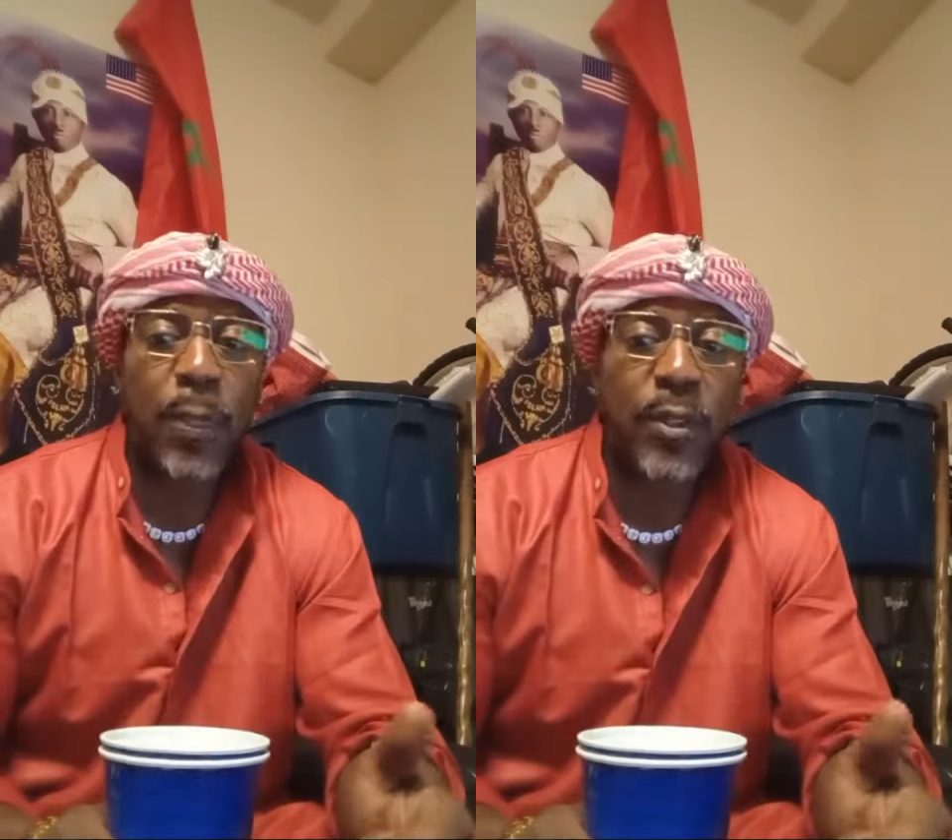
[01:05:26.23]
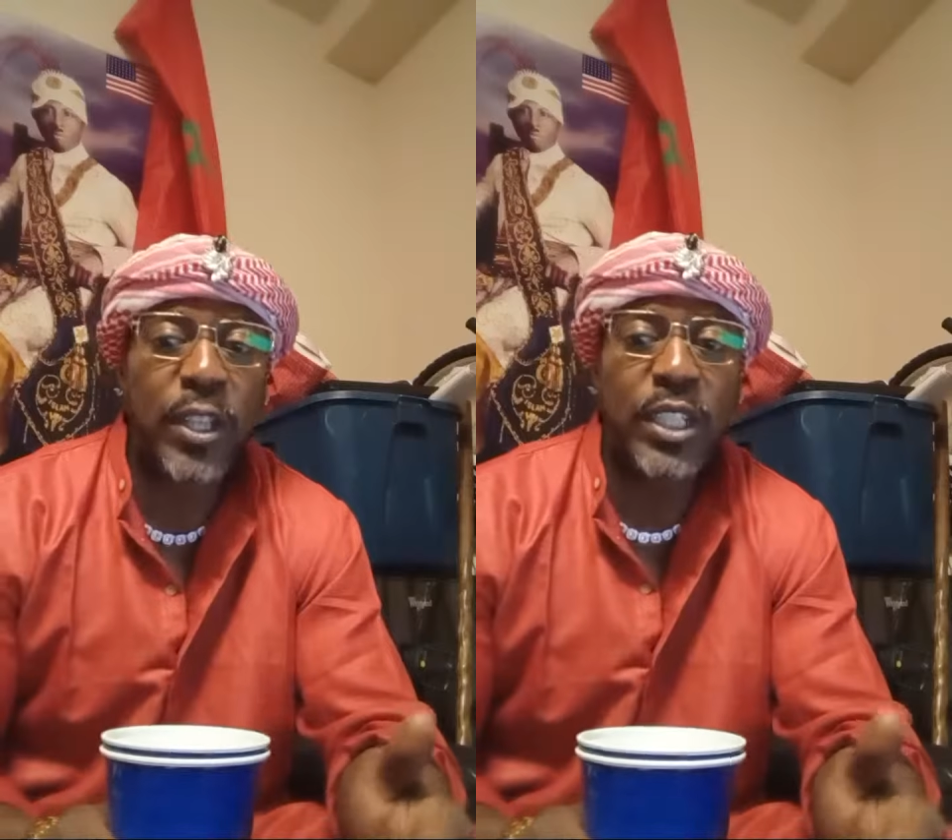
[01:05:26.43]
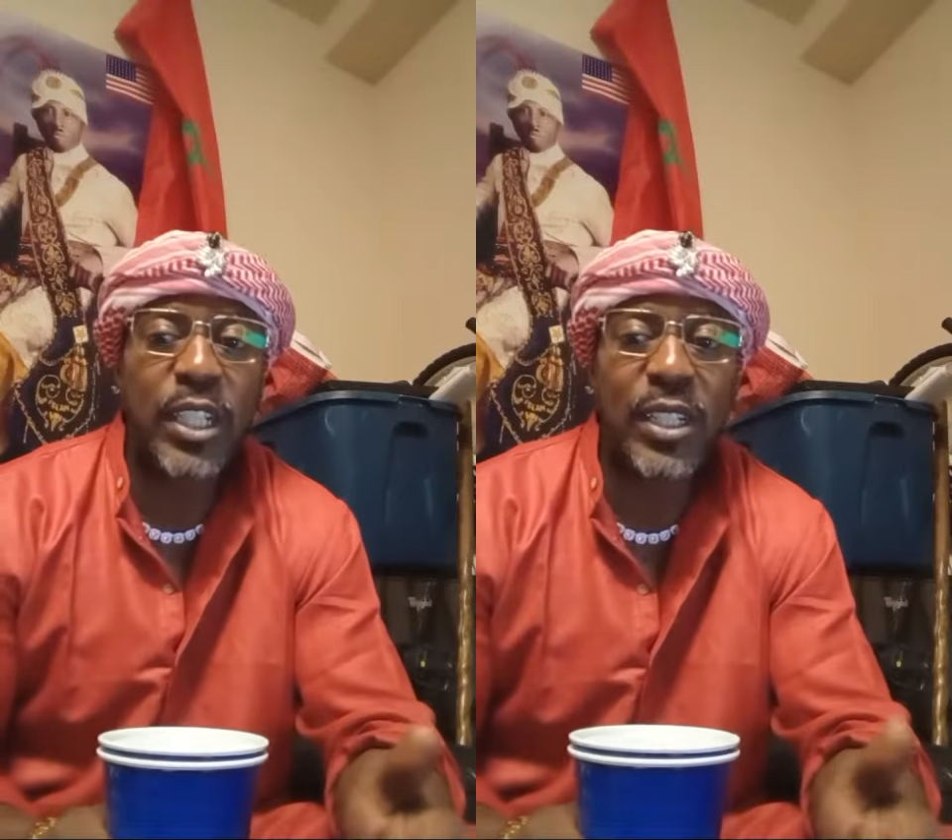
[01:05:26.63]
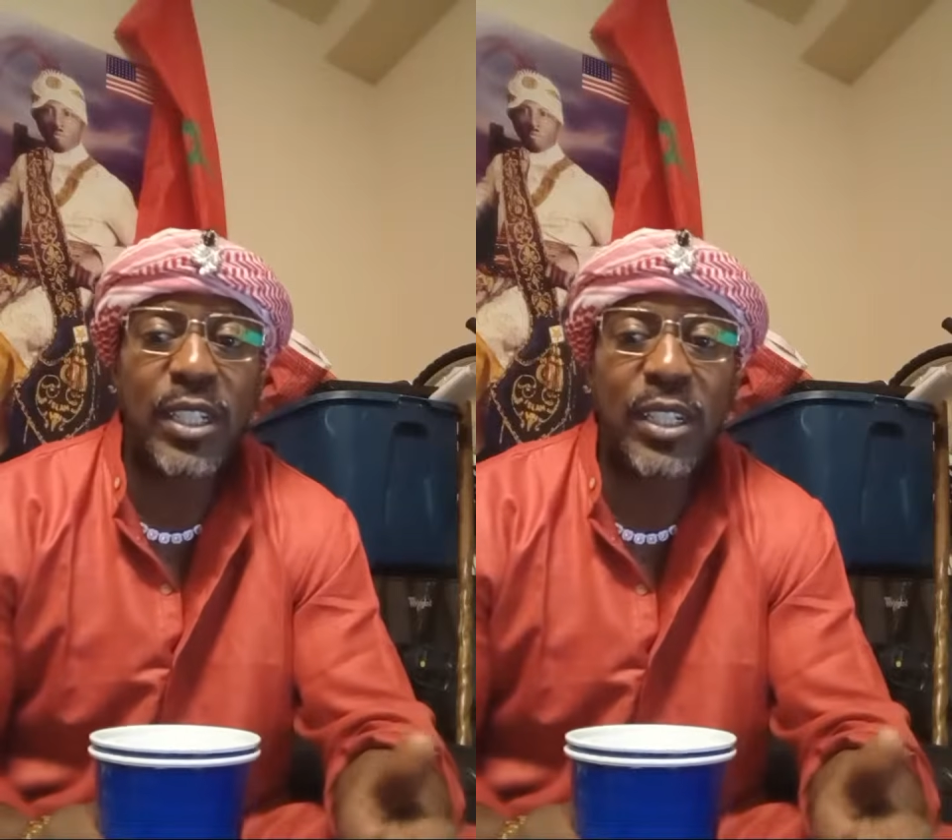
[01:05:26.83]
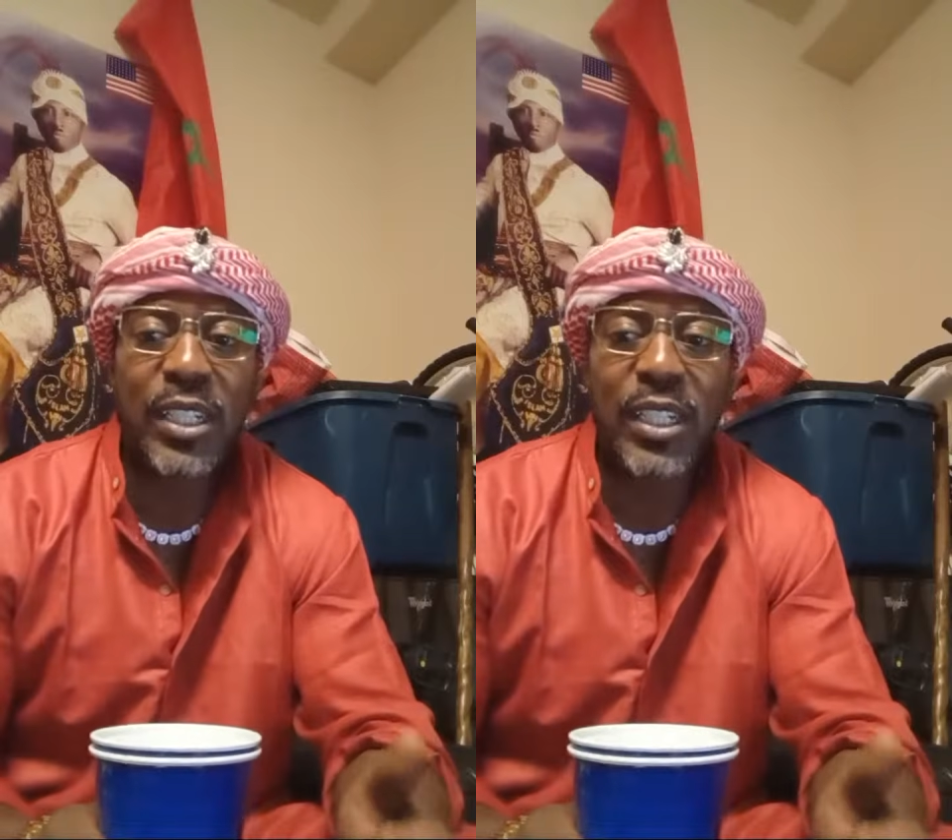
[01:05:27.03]

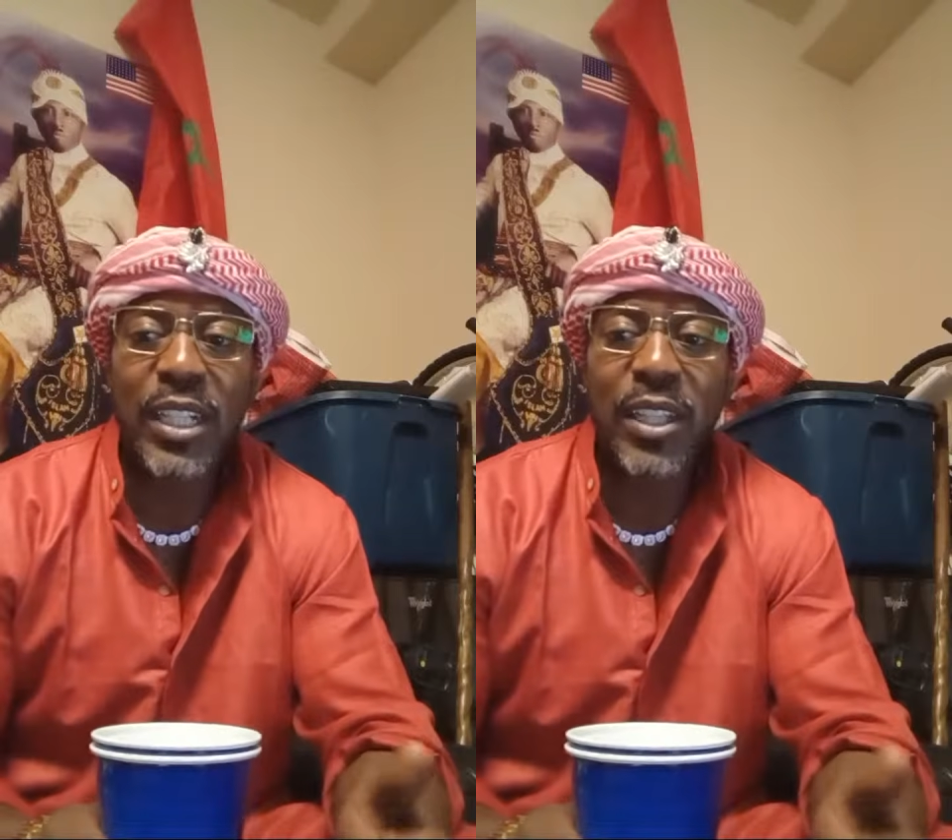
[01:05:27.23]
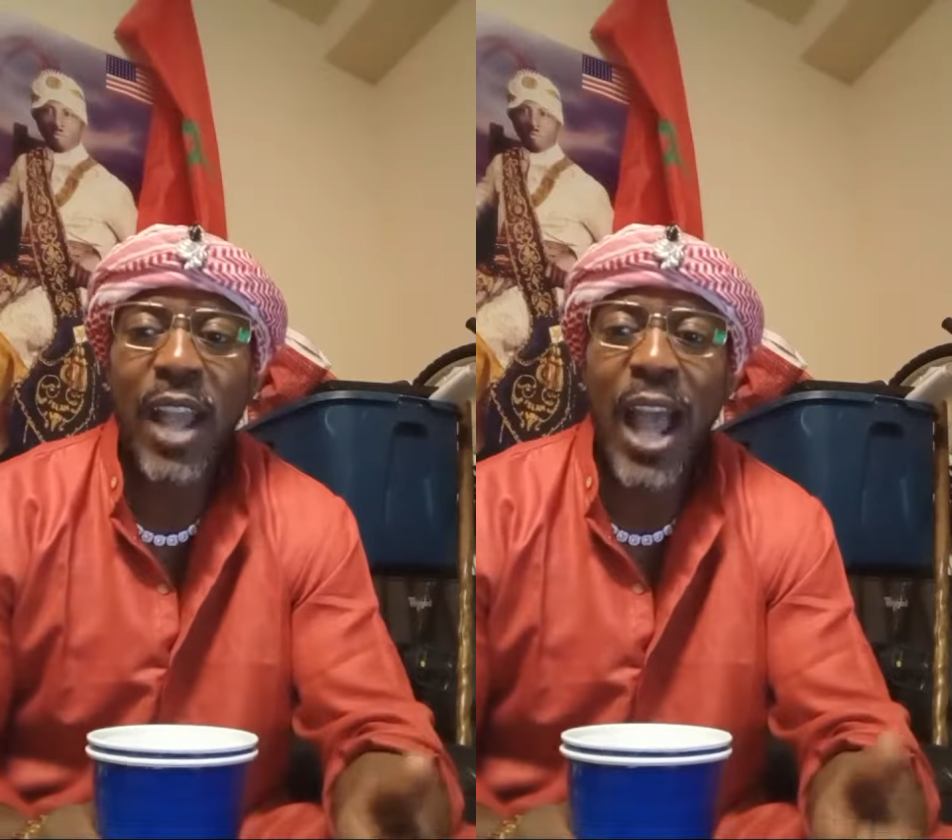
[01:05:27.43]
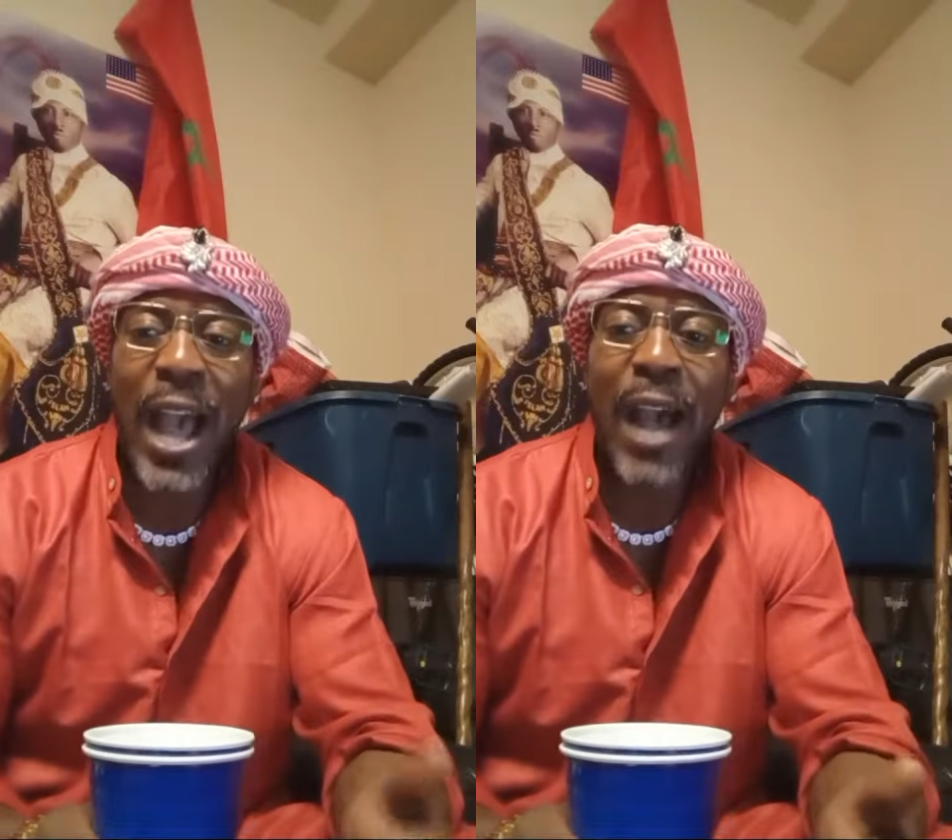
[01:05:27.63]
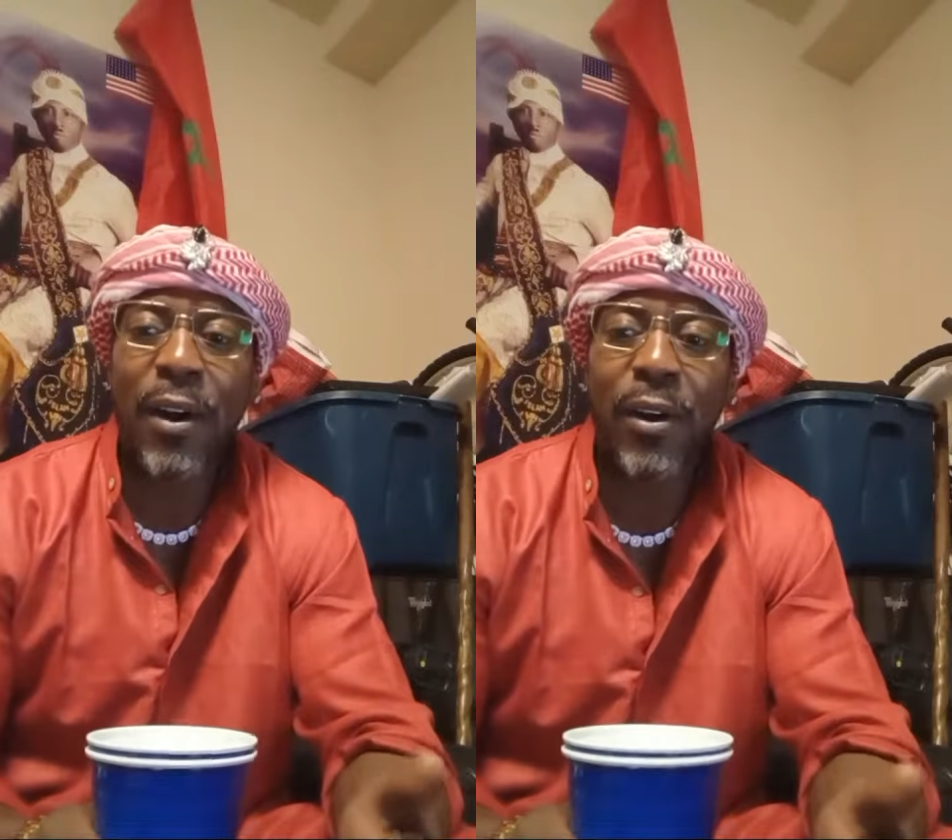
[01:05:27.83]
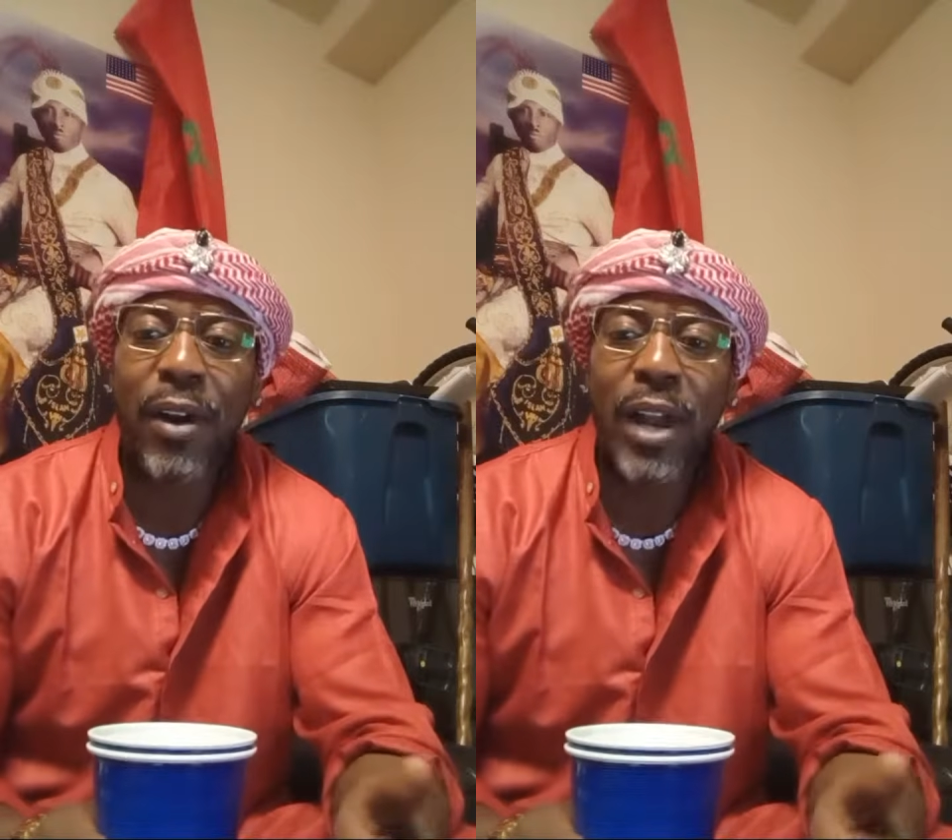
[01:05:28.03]
this. How?